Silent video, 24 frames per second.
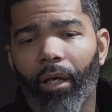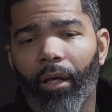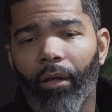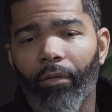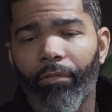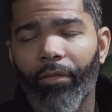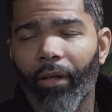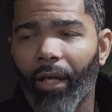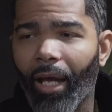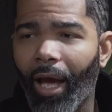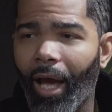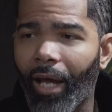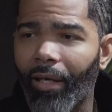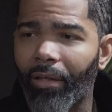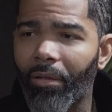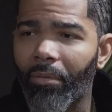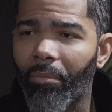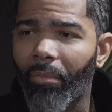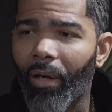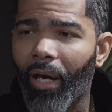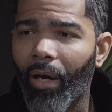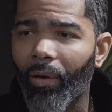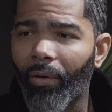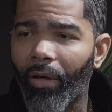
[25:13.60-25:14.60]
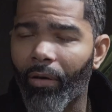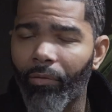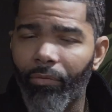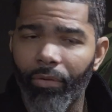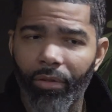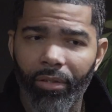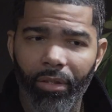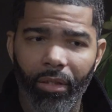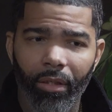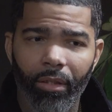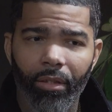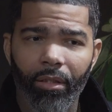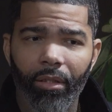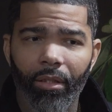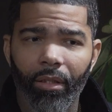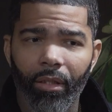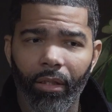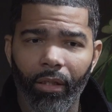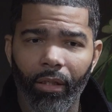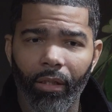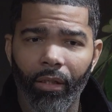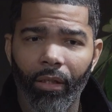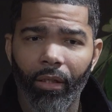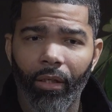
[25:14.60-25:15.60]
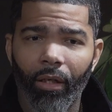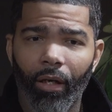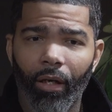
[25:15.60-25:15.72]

forgotten about ever since the